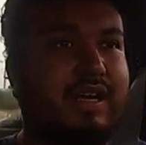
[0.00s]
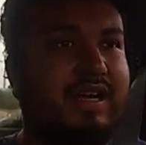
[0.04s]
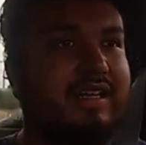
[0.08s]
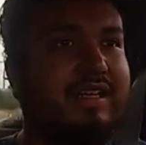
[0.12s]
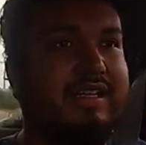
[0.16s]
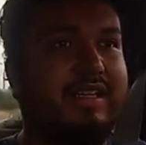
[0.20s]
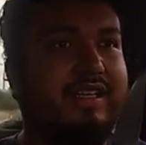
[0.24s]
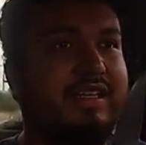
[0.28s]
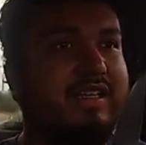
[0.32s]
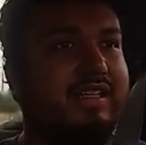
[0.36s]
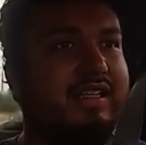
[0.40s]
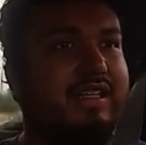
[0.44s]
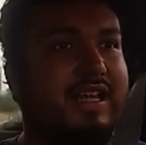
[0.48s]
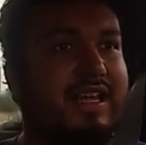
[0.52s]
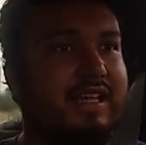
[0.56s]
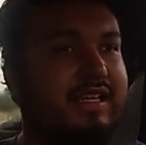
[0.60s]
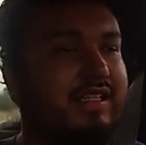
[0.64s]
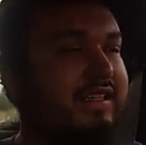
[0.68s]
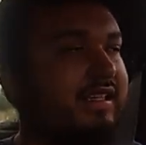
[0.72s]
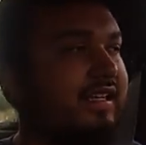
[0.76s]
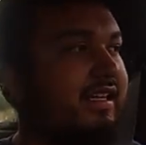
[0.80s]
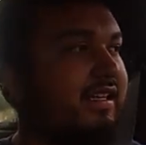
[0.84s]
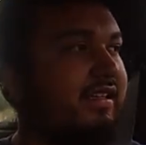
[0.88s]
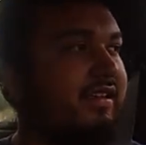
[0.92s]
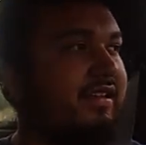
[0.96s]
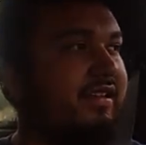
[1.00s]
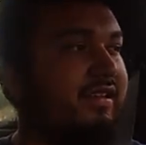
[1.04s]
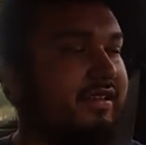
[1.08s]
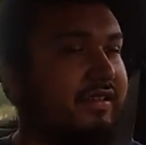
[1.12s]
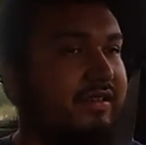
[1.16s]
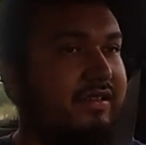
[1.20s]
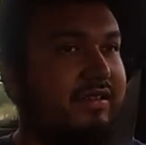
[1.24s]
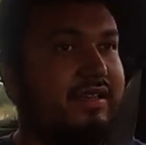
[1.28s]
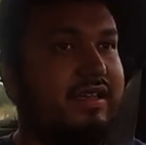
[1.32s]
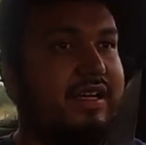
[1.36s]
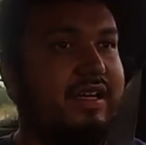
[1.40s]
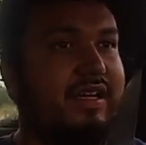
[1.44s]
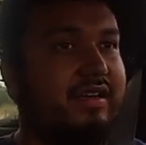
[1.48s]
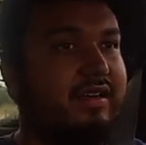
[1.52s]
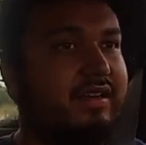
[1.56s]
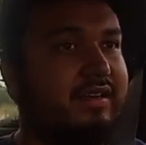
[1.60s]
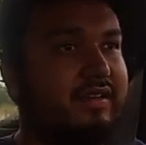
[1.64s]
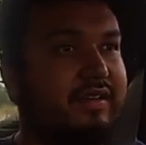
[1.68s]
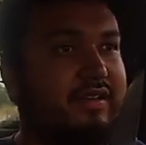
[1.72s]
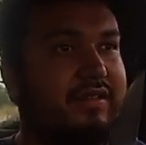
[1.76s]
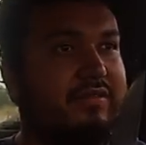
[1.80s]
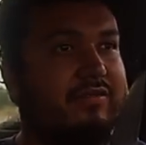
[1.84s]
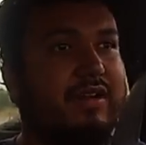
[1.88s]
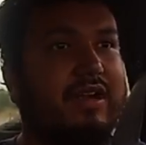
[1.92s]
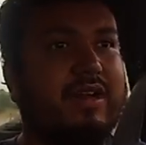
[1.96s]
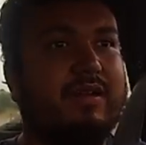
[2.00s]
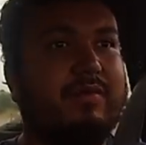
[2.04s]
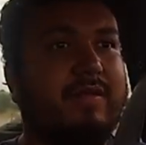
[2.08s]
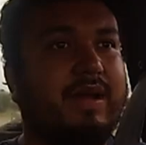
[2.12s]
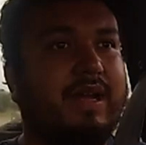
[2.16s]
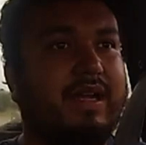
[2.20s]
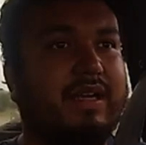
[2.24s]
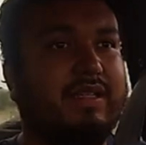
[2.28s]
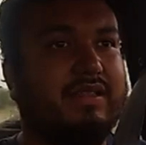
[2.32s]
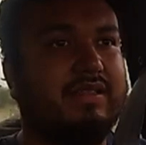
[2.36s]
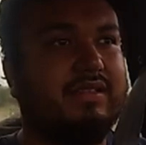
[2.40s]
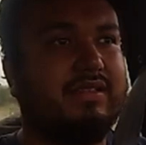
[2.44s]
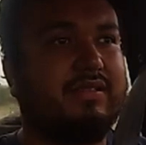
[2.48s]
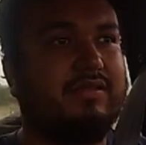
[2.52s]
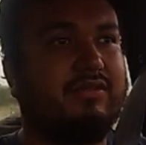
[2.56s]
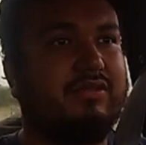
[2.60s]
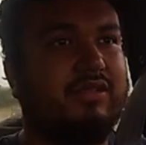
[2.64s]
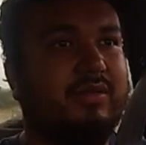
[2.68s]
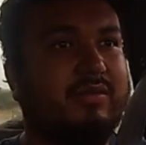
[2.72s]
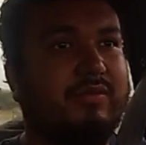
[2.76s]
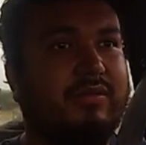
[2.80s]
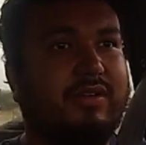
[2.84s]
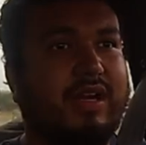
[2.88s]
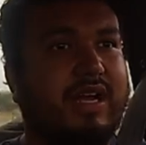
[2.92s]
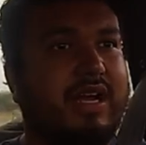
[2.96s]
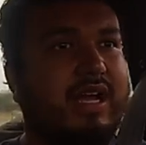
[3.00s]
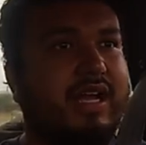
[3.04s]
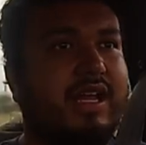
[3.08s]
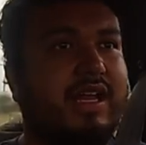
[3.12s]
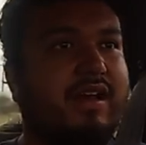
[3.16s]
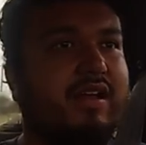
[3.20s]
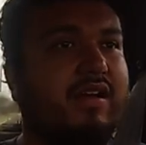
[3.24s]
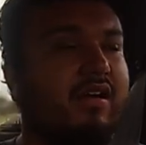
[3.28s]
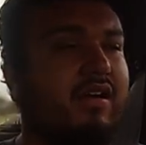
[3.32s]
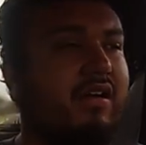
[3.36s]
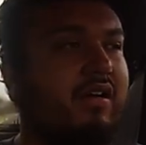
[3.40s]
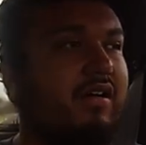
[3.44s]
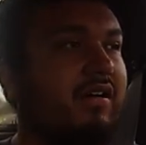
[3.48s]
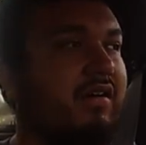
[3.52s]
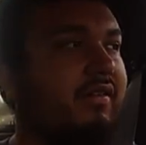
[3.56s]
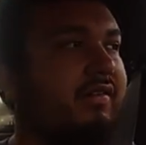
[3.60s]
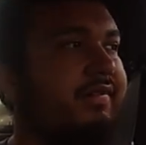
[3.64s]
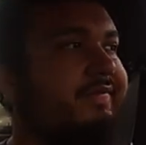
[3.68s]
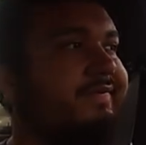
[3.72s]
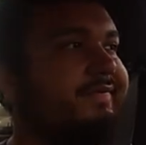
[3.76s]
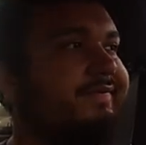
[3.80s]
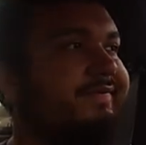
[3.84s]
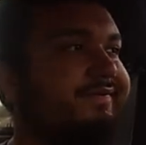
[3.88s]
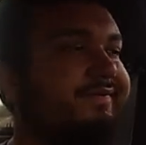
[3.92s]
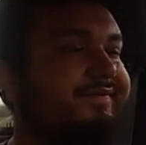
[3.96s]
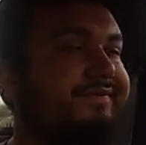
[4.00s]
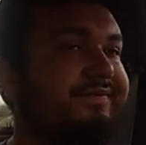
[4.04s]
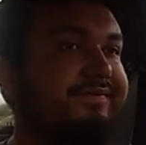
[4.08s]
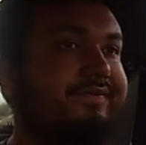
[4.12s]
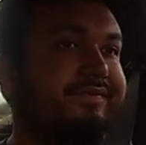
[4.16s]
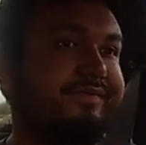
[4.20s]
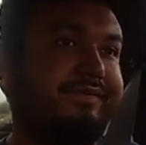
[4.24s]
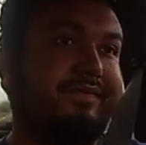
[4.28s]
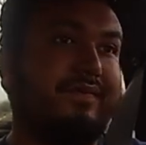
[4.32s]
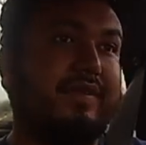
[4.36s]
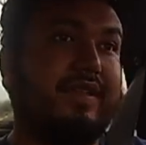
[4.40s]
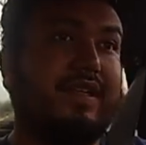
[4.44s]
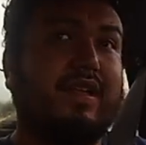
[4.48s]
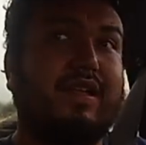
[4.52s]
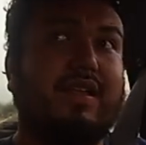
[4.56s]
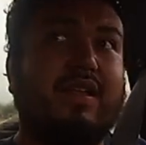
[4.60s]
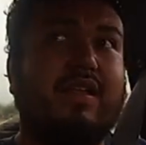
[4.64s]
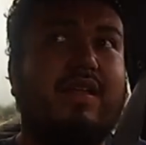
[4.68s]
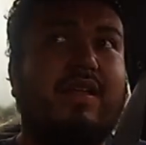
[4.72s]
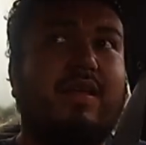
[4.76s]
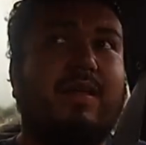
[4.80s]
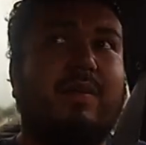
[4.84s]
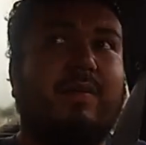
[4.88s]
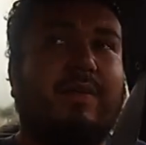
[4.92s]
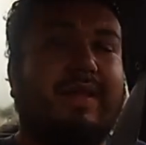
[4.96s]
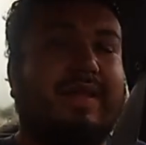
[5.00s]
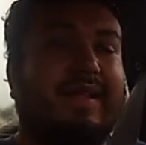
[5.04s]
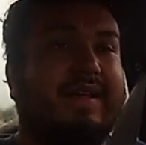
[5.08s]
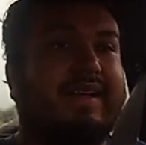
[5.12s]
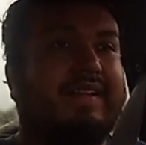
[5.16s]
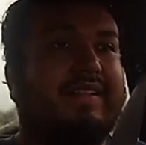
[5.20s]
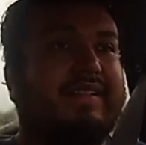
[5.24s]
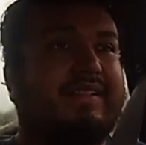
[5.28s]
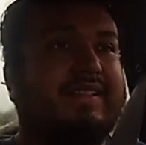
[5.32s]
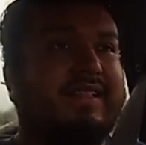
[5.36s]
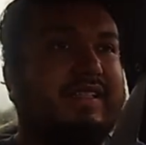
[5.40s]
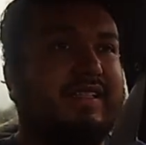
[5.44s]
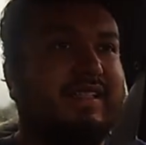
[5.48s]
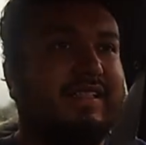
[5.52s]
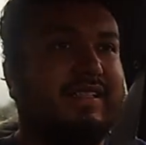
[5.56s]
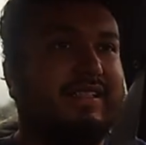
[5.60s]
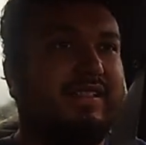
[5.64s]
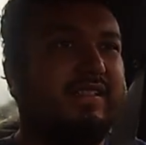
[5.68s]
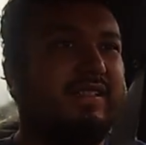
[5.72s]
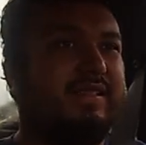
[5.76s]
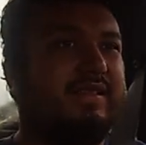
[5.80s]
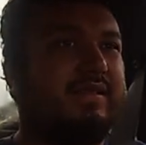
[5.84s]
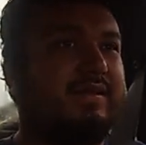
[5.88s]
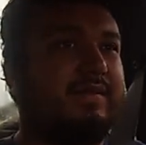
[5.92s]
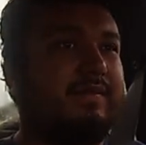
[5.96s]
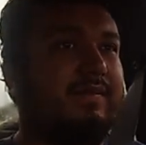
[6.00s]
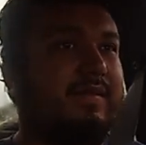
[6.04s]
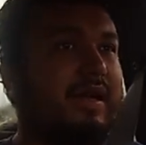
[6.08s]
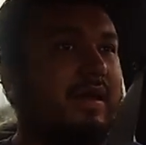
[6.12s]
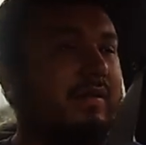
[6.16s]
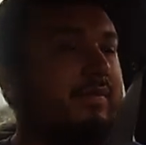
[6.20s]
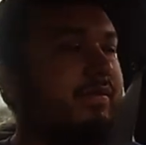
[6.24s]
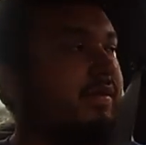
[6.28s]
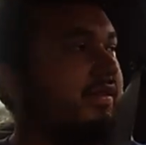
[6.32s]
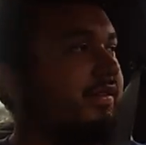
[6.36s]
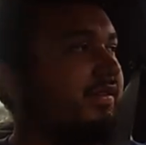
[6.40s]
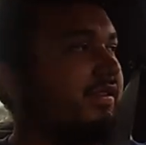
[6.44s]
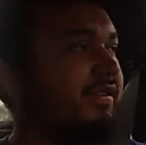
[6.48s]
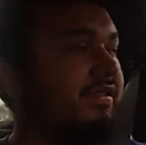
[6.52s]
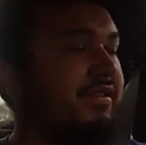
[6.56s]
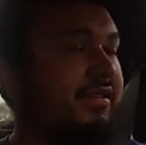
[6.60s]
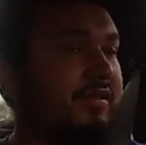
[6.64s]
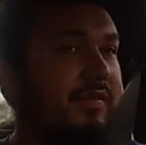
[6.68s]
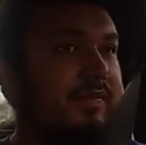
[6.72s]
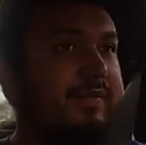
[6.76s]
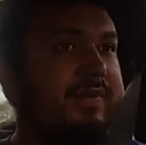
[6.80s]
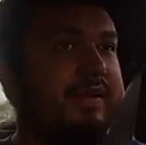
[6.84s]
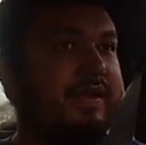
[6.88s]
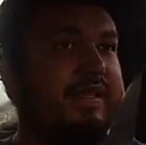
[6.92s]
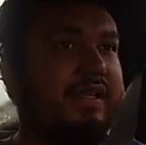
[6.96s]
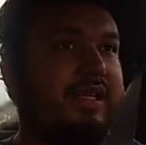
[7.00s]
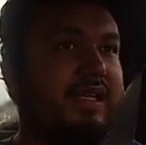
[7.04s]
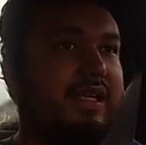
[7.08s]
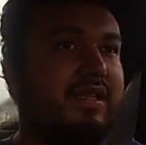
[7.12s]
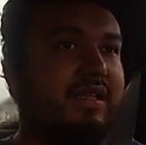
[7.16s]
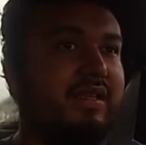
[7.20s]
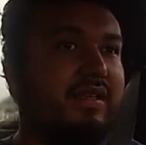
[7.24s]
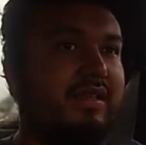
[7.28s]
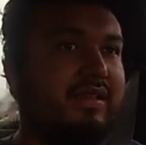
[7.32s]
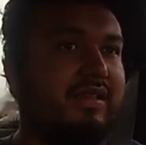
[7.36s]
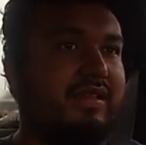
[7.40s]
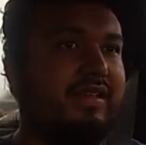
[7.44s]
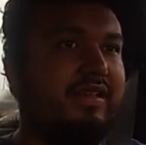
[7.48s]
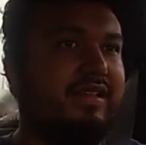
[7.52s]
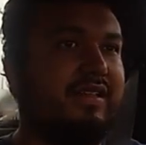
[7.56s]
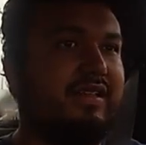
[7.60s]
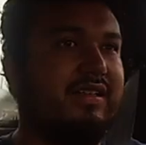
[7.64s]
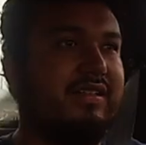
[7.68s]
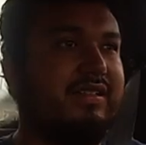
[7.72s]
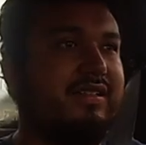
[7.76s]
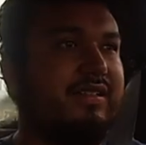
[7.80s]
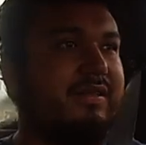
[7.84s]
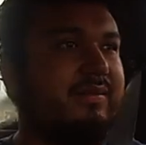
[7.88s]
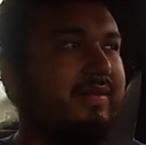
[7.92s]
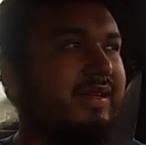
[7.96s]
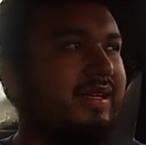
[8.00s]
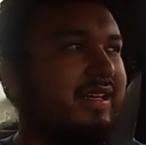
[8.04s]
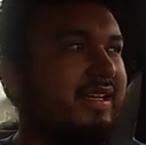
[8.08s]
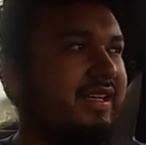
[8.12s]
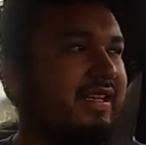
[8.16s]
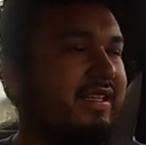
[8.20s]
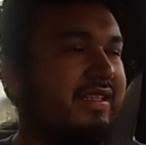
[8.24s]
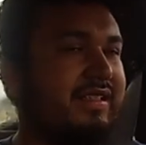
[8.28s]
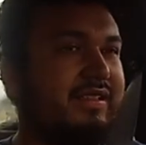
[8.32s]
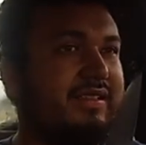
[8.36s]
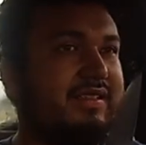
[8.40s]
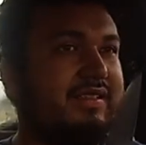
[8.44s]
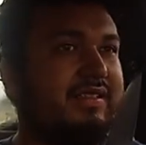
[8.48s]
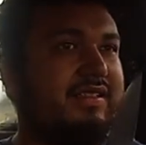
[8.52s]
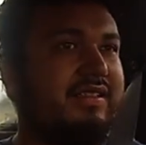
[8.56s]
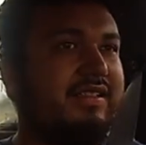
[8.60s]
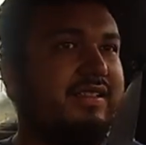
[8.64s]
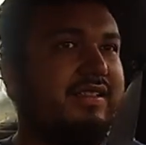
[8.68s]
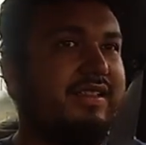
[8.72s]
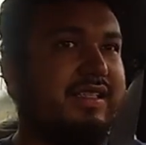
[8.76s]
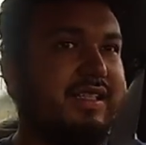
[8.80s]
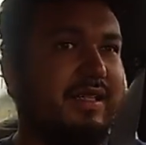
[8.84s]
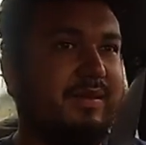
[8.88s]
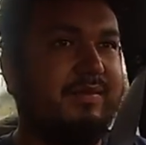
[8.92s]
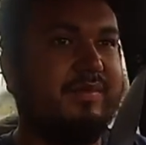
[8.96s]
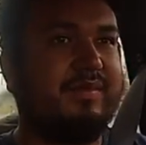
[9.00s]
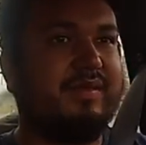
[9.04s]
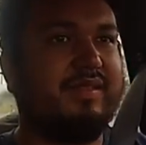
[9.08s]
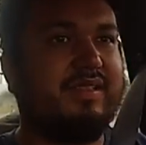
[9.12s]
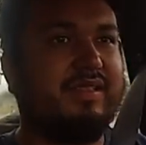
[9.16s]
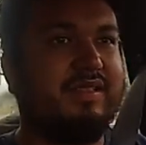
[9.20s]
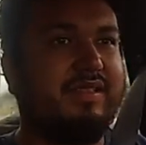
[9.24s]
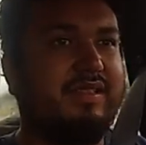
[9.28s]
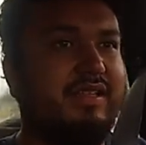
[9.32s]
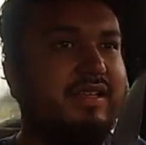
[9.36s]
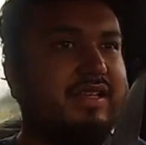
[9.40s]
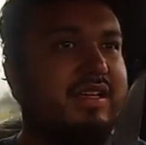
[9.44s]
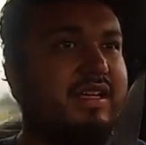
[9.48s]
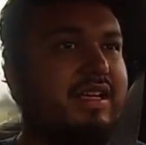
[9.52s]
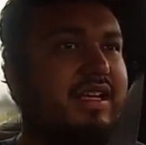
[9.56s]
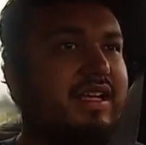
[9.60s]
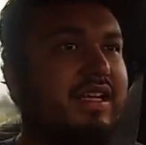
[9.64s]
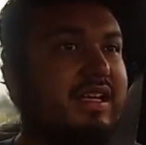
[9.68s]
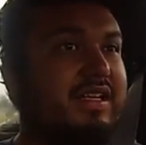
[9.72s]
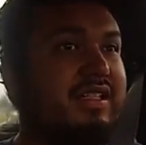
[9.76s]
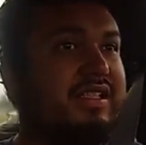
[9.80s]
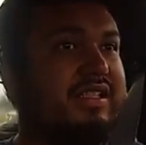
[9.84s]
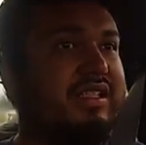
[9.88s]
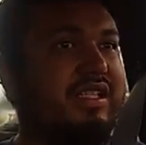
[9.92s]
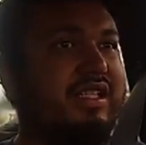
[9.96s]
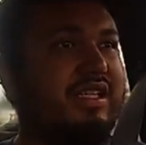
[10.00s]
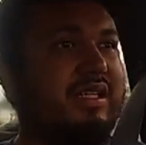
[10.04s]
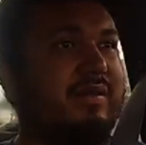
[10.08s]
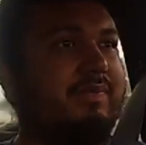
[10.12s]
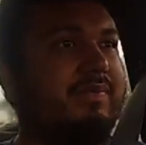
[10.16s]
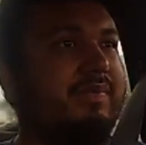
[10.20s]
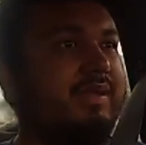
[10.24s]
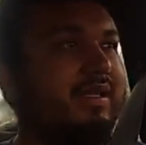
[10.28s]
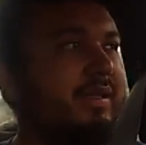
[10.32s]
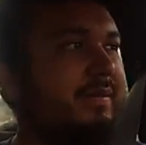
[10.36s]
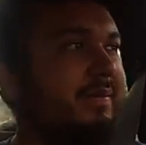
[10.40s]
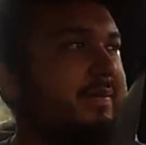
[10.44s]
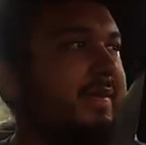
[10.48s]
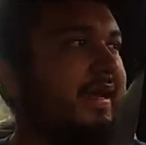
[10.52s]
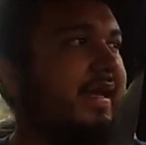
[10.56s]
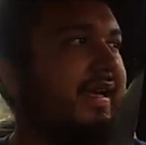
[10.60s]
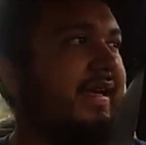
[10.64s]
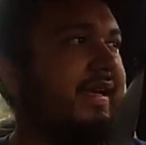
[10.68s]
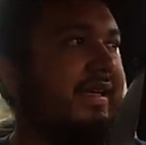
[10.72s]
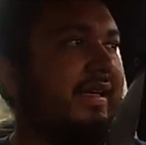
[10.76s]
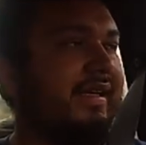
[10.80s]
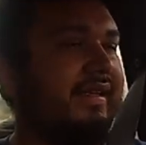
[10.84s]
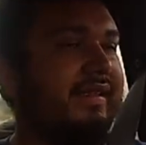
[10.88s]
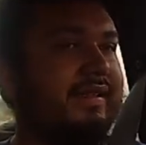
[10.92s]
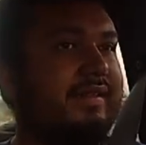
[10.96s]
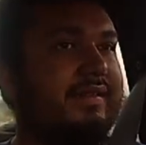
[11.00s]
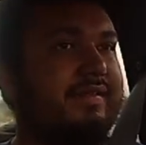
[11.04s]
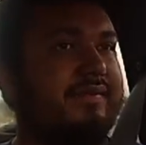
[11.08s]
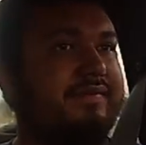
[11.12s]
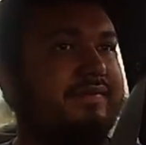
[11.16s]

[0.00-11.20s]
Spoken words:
didn't like the Red Max trimmer at all. But like I said, that's just my personal opinion. To me, it just seems cheaply made.